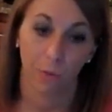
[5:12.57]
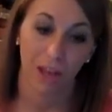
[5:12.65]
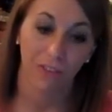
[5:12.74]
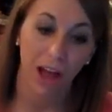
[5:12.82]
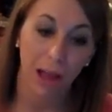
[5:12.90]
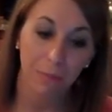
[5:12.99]
If
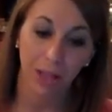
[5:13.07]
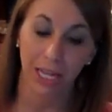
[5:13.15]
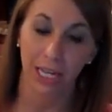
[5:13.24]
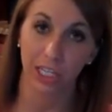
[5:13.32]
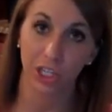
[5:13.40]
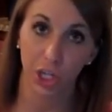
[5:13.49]
I'm
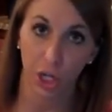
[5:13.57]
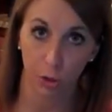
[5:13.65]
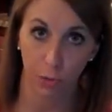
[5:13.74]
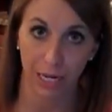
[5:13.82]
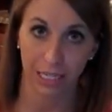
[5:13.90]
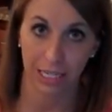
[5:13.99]
planning 2
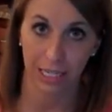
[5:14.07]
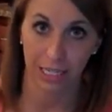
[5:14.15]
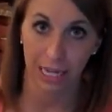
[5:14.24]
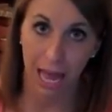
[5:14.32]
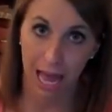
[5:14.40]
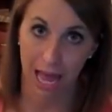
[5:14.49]
weeks at a
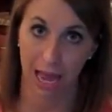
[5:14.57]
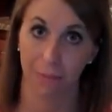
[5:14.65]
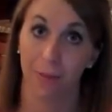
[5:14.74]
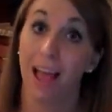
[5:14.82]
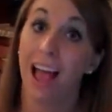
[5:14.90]
time,